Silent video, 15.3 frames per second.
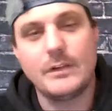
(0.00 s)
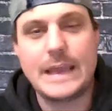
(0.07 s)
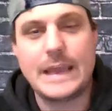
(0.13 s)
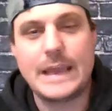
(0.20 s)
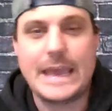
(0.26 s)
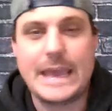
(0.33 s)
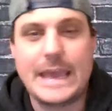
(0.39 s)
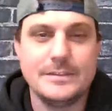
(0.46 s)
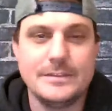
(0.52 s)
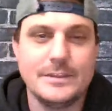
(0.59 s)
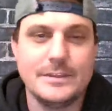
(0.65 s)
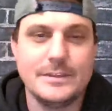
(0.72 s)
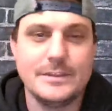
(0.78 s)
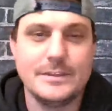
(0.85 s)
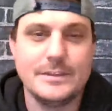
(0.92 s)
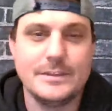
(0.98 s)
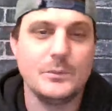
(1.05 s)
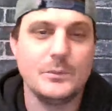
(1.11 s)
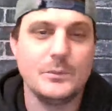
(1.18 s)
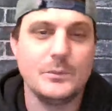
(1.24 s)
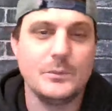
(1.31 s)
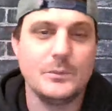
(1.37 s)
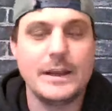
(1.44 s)
think on another one they're like
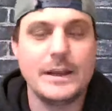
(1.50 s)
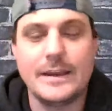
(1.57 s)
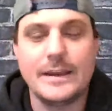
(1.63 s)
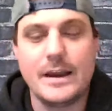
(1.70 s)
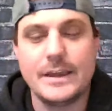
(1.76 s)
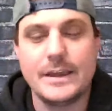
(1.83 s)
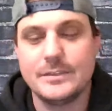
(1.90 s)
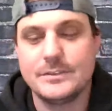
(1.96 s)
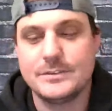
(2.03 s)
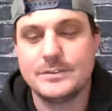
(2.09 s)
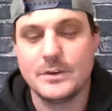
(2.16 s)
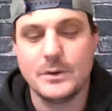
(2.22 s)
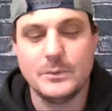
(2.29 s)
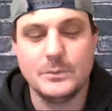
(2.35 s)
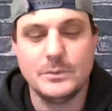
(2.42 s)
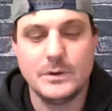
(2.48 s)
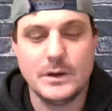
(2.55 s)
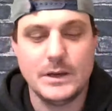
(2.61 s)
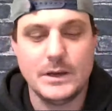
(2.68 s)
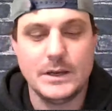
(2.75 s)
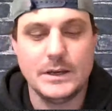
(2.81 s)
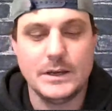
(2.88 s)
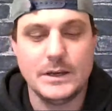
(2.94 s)
eighth, and another one they're like
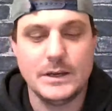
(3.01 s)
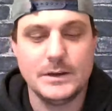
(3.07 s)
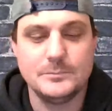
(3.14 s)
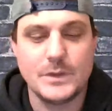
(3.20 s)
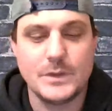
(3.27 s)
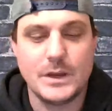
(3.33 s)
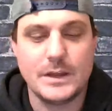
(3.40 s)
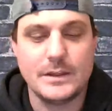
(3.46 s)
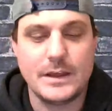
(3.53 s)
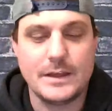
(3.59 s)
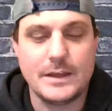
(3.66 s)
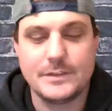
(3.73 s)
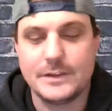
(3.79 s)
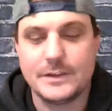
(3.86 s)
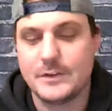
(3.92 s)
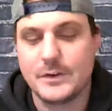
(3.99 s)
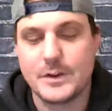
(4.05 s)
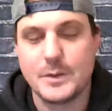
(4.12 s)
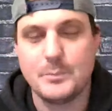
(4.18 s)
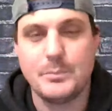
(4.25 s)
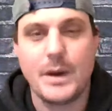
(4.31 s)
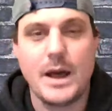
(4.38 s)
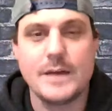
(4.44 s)
ninth. So uh,
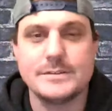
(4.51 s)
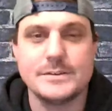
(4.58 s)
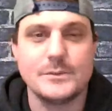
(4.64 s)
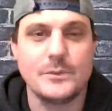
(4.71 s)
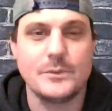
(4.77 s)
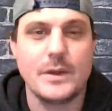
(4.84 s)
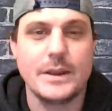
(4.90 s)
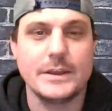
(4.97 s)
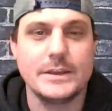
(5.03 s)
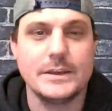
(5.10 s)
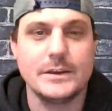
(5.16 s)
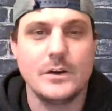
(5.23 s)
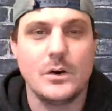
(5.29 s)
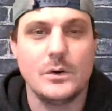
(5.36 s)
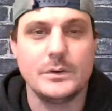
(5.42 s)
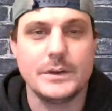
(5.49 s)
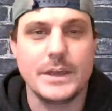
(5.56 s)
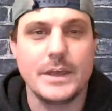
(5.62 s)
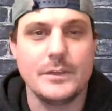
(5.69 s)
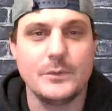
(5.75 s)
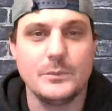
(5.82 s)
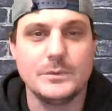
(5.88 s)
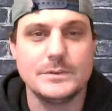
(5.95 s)
I, I, think their composite
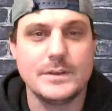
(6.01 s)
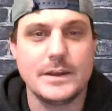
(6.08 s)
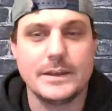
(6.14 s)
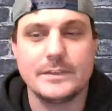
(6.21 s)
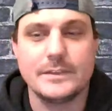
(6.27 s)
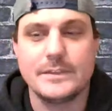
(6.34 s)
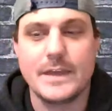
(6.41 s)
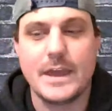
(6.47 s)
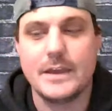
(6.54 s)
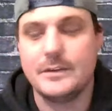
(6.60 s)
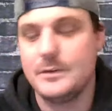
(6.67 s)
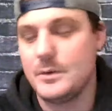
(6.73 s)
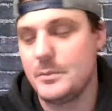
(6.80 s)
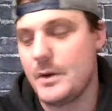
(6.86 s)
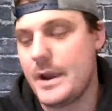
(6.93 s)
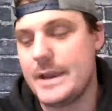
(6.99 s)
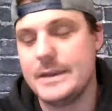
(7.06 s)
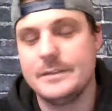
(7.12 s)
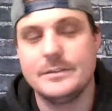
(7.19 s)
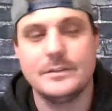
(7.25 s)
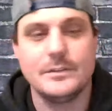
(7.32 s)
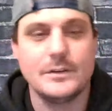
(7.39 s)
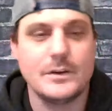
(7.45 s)
ranking altogether was like the, at
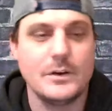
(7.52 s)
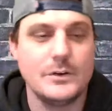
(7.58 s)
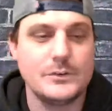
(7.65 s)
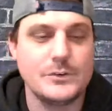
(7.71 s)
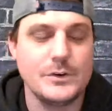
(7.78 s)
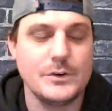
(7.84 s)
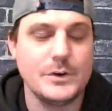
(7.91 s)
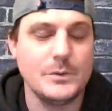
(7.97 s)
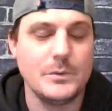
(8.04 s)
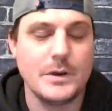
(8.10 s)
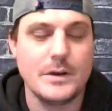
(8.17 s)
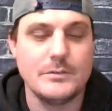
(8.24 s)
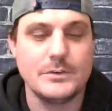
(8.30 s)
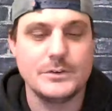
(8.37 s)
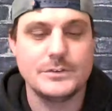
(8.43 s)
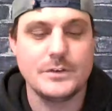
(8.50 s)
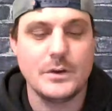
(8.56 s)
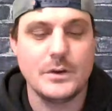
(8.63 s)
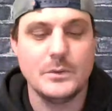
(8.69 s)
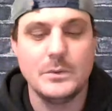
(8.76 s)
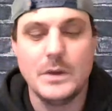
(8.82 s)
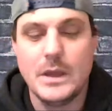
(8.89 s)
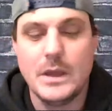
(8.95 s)
number eighth in the country or
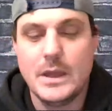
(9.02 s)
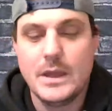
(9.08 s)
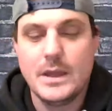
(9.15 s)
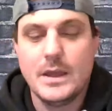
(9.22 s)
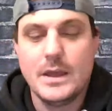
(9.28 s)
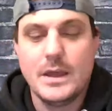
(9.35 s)
whatever. So